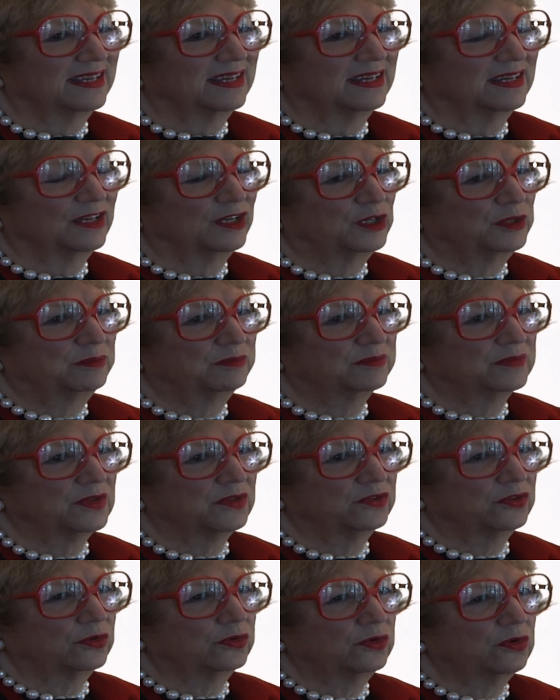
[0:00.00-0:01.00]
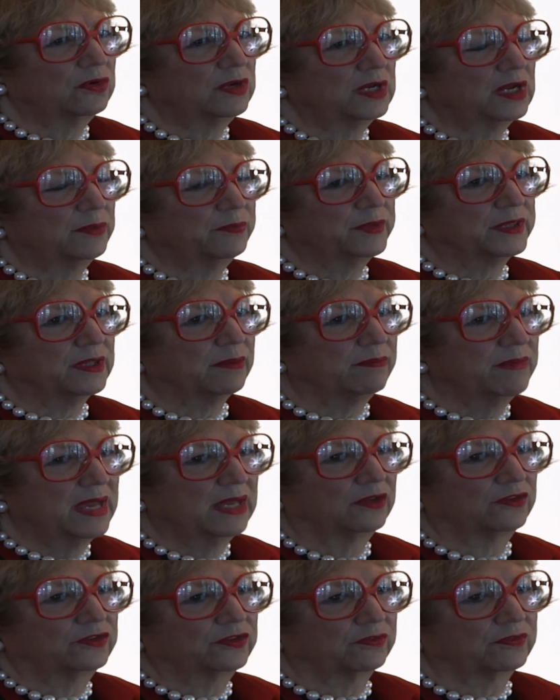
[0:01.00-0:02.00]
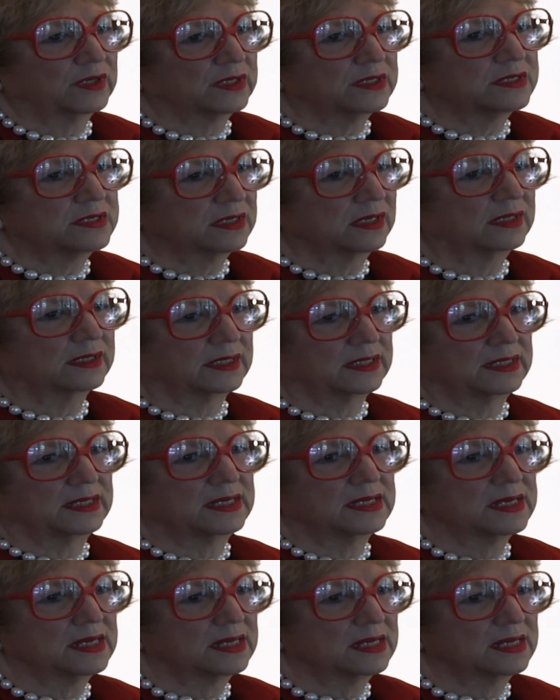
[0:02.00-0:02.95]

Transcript: So growing up in the mountains of Kentucky,